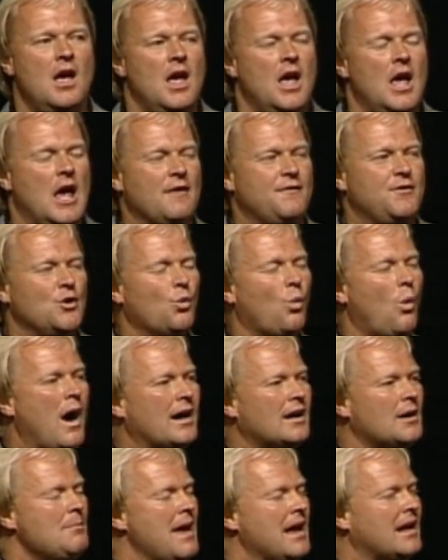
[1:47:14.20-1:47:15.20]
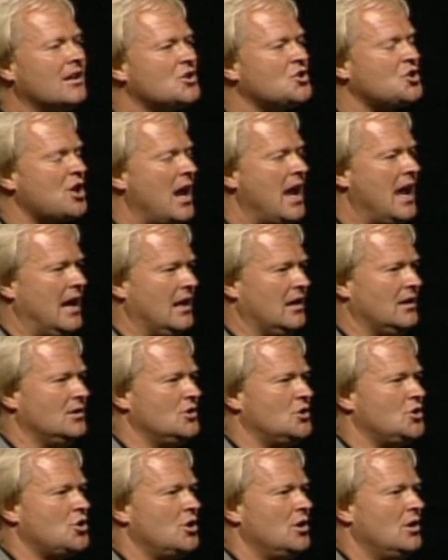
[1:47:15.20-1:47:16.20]
If you want to make a
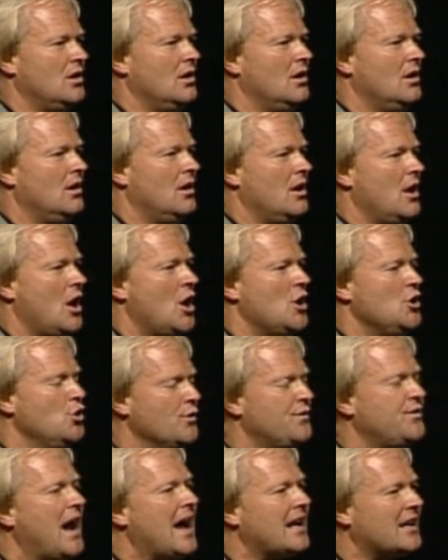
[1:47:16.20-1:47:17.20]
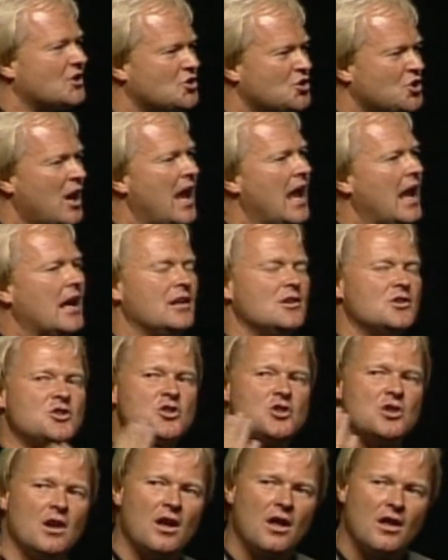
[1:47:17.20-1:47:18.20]
change, you've got to
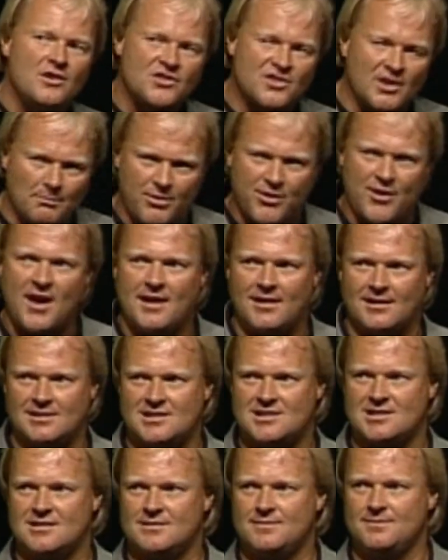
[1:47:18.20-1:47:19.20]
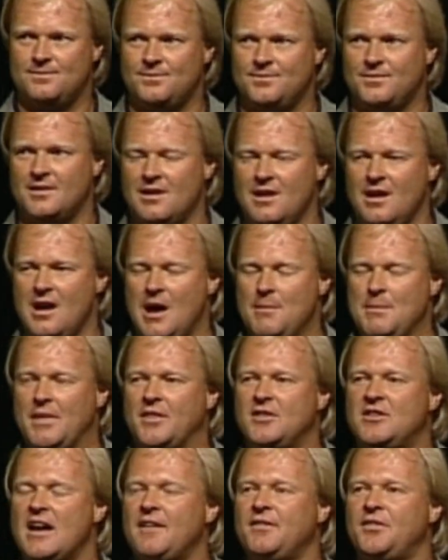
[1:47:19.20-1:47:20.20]
change some things. I mean,
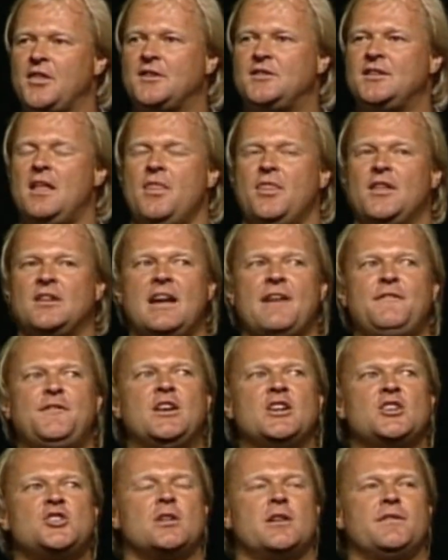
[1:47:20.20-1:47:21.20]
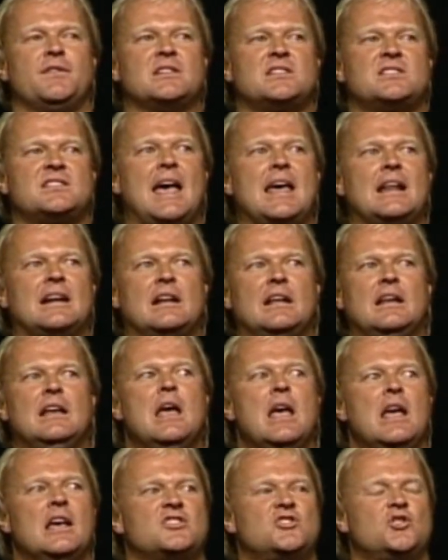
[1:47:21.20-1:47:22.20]
the definition of insanity
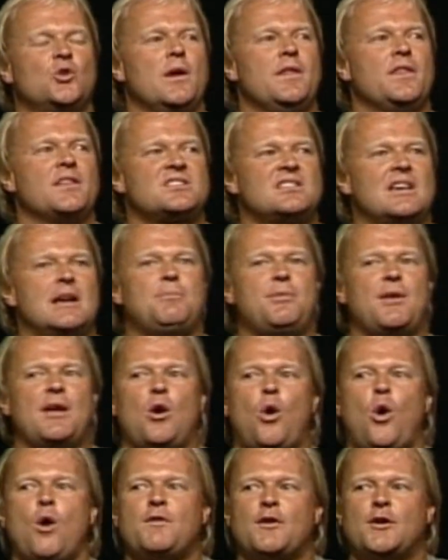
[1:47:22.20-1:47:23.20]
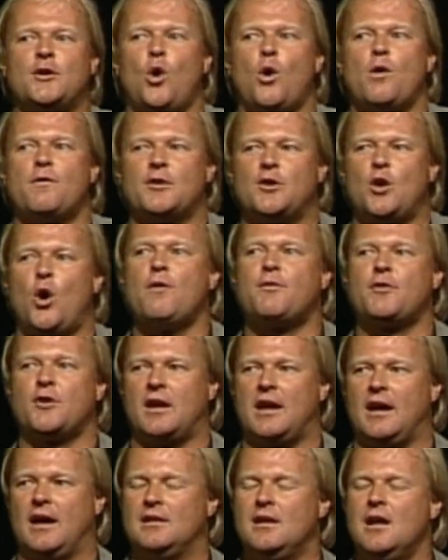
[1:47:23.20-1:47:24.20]
is doing the same thing over and over and over
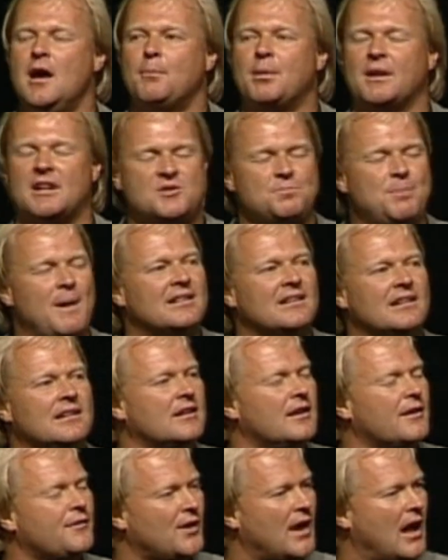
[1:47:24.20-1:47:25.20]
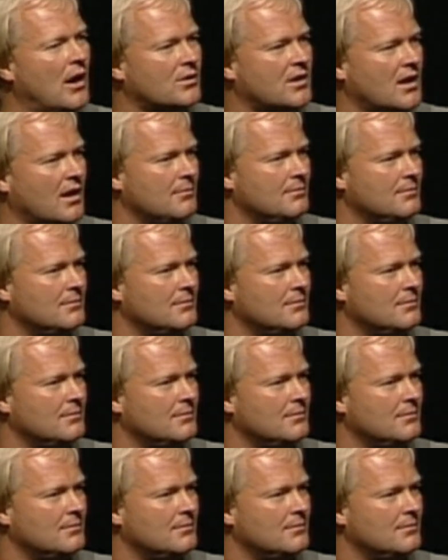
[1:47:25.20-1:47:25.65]
again, but expecting a different outcome.